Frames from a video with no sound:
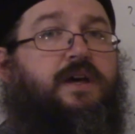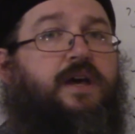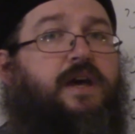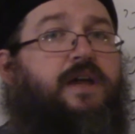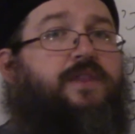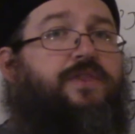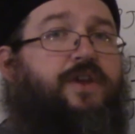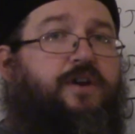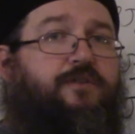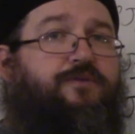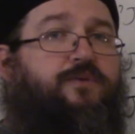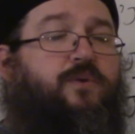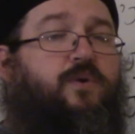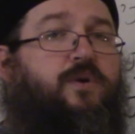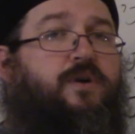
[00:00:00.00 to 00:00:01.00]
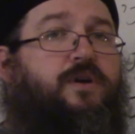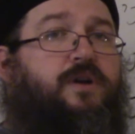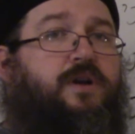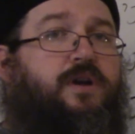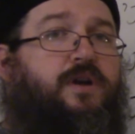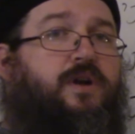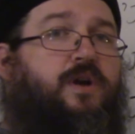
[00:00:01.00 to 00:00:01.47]
And therefore,
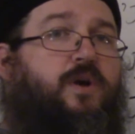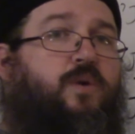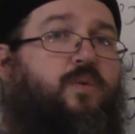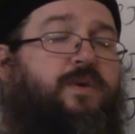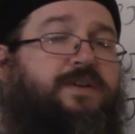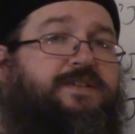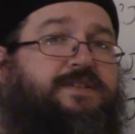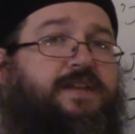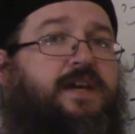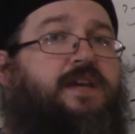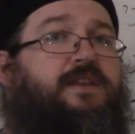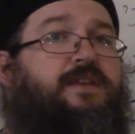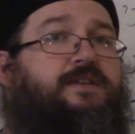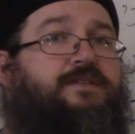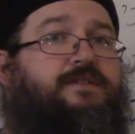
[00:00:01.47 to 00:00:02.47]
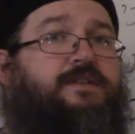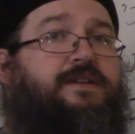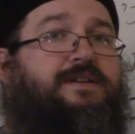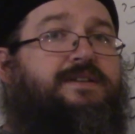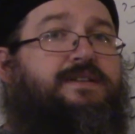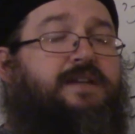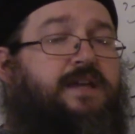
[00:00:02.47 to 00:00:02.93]
we say this
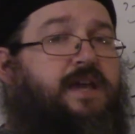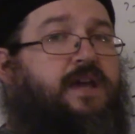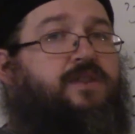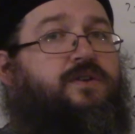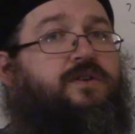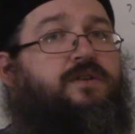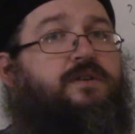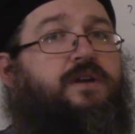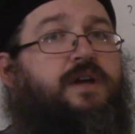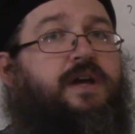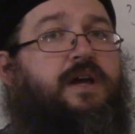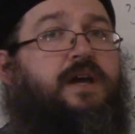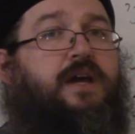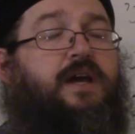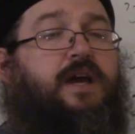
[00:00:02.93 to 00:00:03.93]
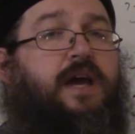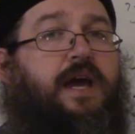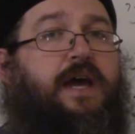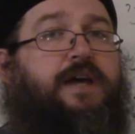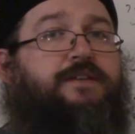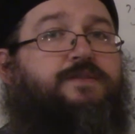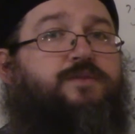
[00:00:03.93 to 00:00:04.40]
together
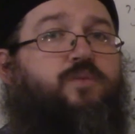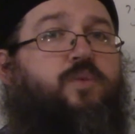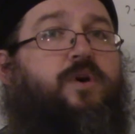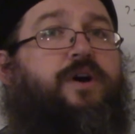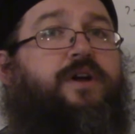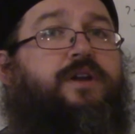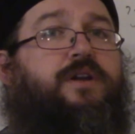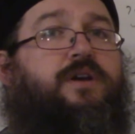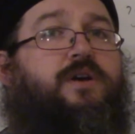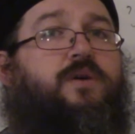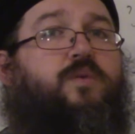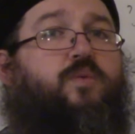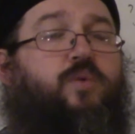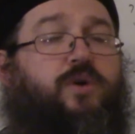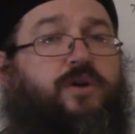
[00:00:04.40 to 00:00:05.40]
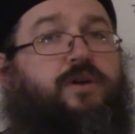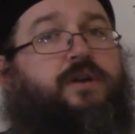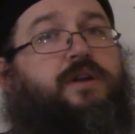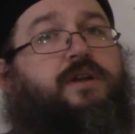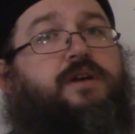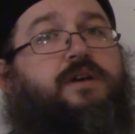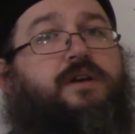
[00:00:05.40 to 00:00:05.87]
as one word.
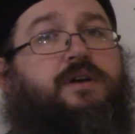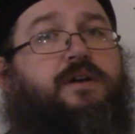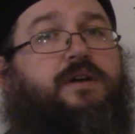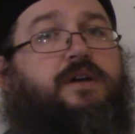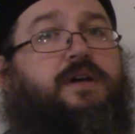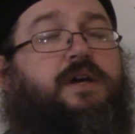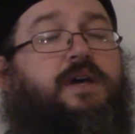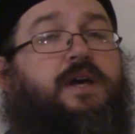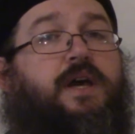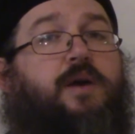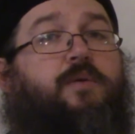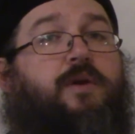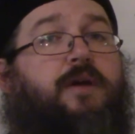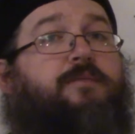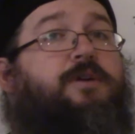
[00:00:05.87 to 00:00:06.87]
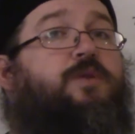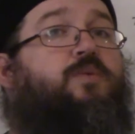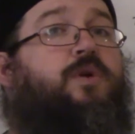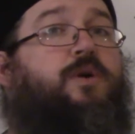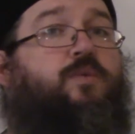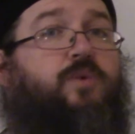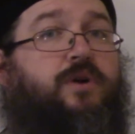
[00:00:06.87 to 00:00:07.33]
And when I mean
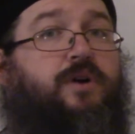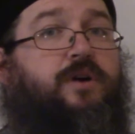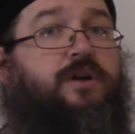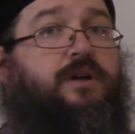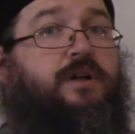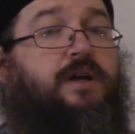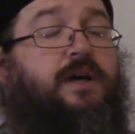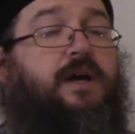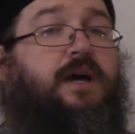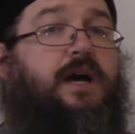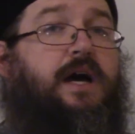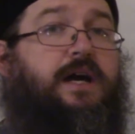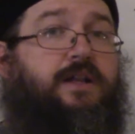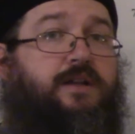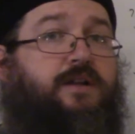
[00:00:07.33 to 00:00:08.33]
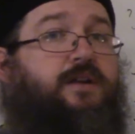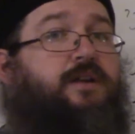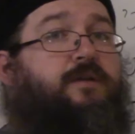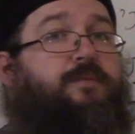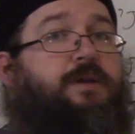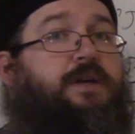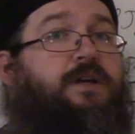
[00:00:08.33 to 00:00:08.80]
one word, I
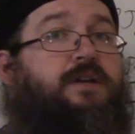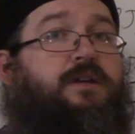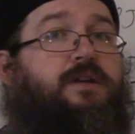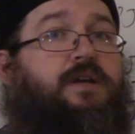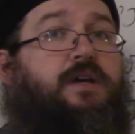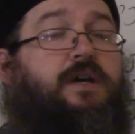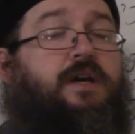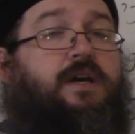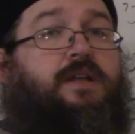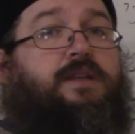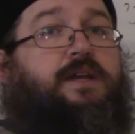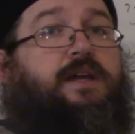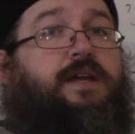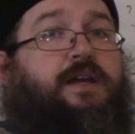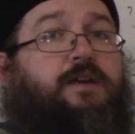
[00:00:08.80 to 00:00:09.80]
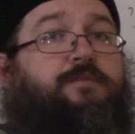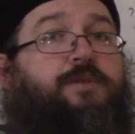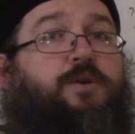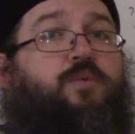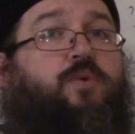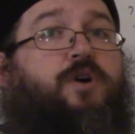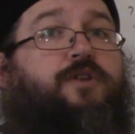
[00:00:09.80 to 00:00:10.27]
literally mean that it be
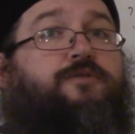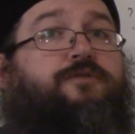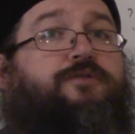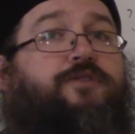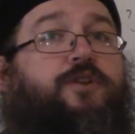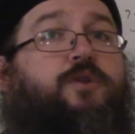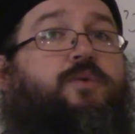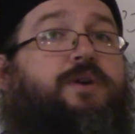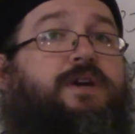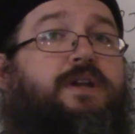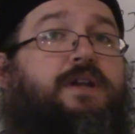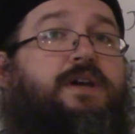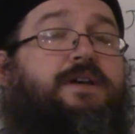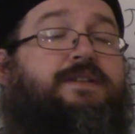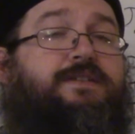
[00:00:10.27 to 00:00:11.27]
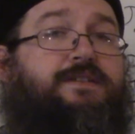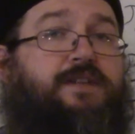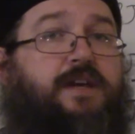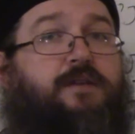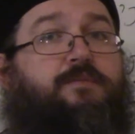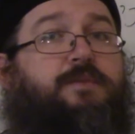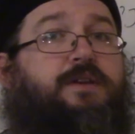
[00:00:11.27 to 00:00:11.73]
one fluid
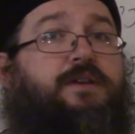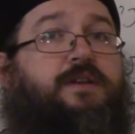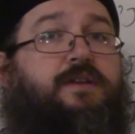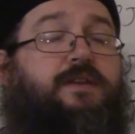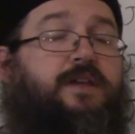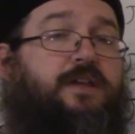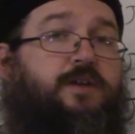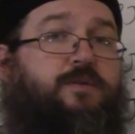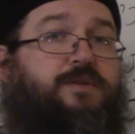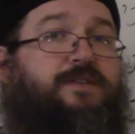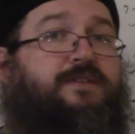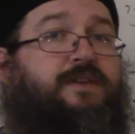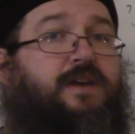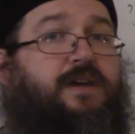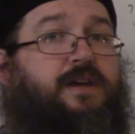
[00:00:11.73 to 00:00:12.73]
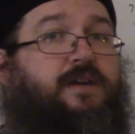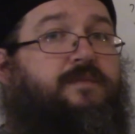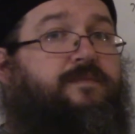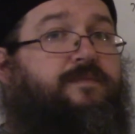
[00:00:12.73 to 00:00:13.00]
statement that you would say.